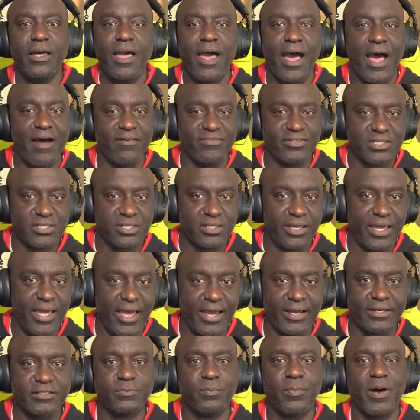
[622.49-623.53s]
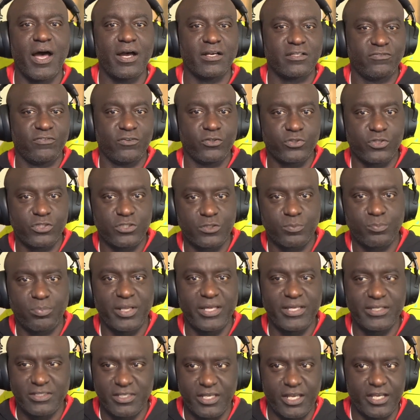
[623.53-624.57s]
obviously Xbox versus
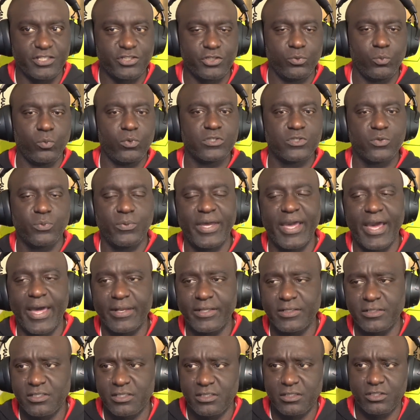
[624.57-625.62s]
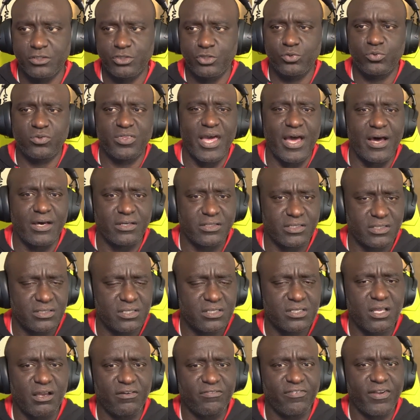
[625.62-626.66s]
PlayStation once we got into the 2000s,
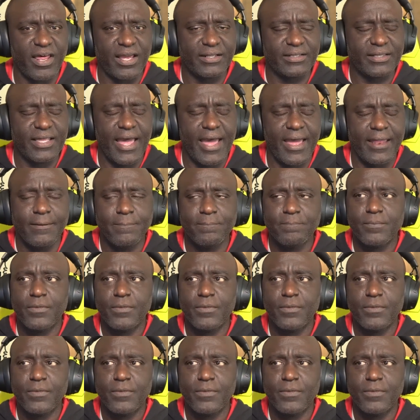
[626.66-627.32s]
stuff like that.